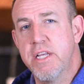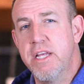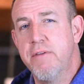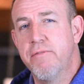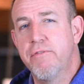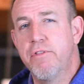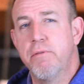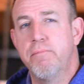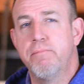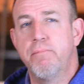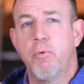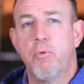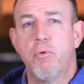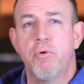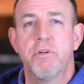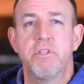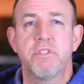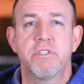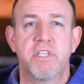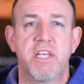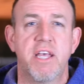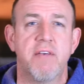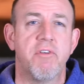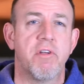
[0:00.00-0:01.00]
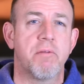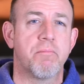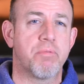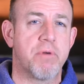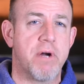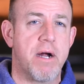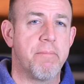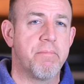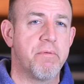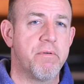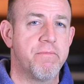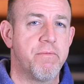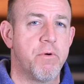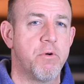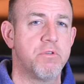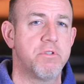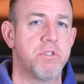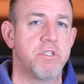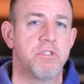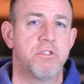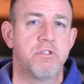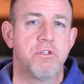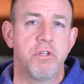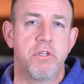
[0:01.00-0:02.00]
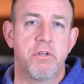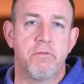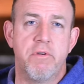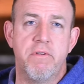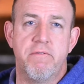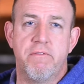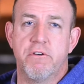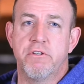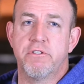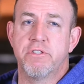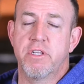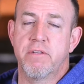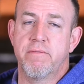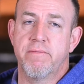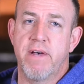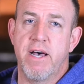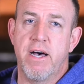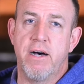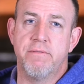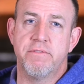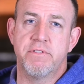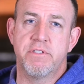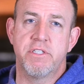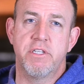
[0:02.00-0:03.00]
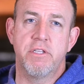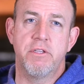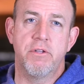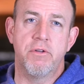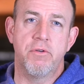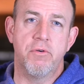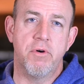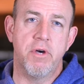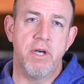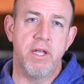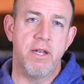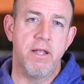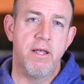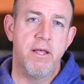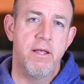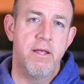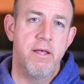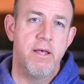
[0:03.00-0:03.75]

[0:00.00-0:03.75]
if the board is giving proper voltage to the reversing valve solenoid